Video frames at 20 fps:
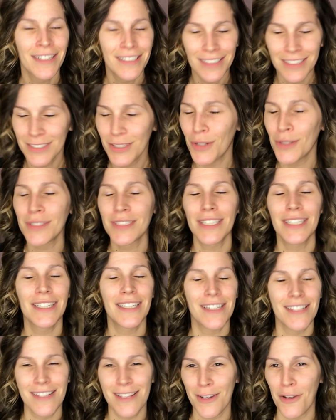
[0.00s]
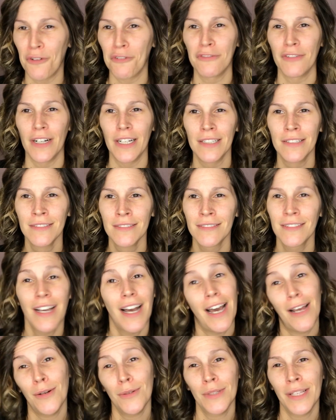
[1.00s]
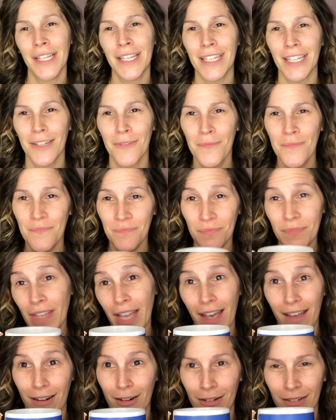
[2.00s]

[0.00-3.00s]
Adulting is no fun. I don't like it at